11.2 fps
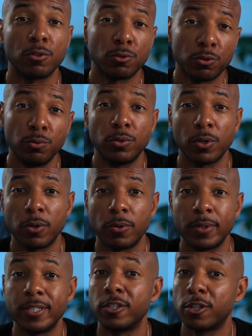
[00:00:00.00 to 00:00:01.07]
Shu to
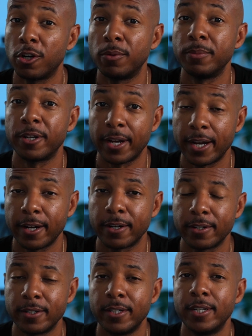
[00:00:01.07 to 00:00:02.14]
is to comb your
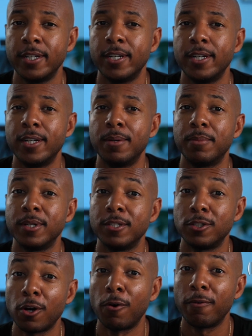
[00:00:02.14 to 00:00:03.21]
hair,
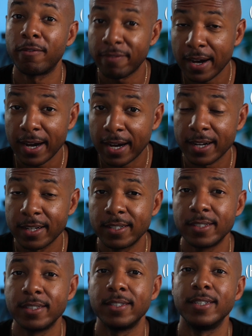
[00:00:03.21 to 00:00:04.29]
but tofa fa
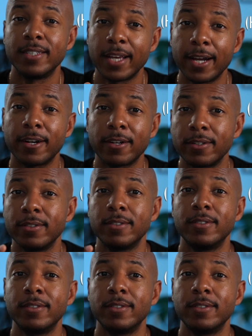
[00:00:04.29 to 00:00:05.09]
is hair.